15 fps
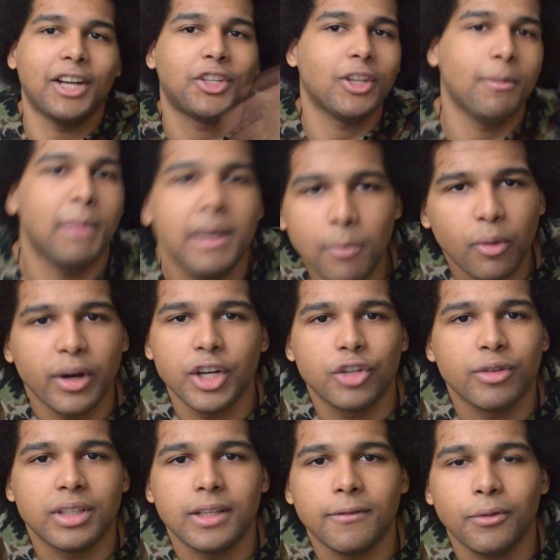I should have made it more
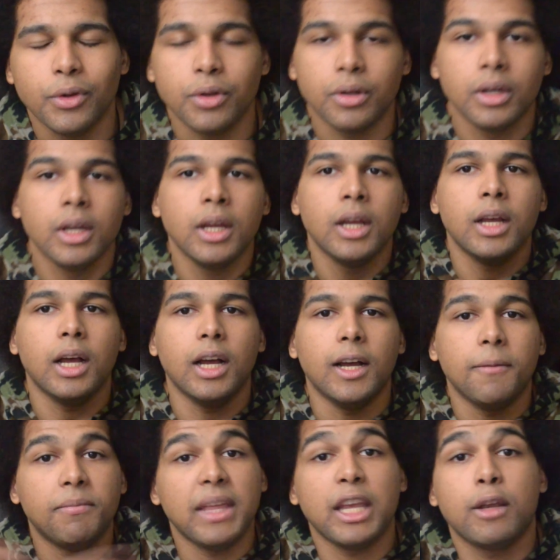interesting for you.
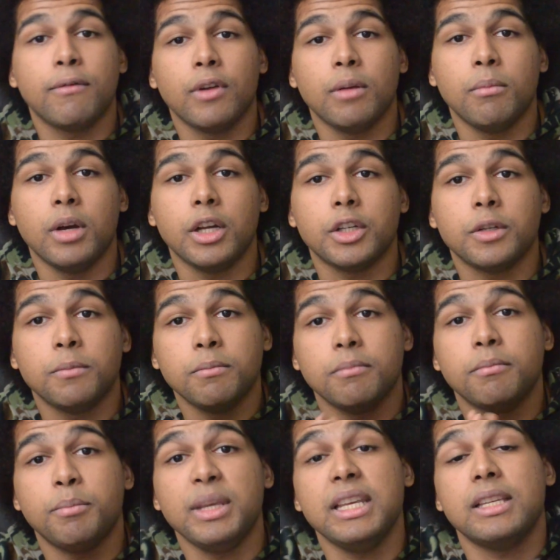Uh, thank you very much.
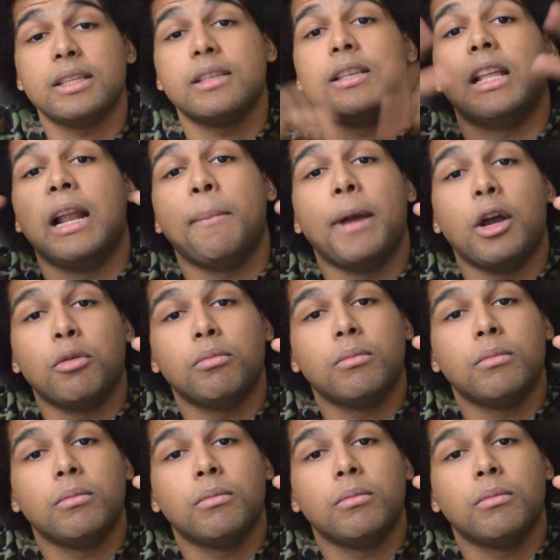Peace, and I'm out.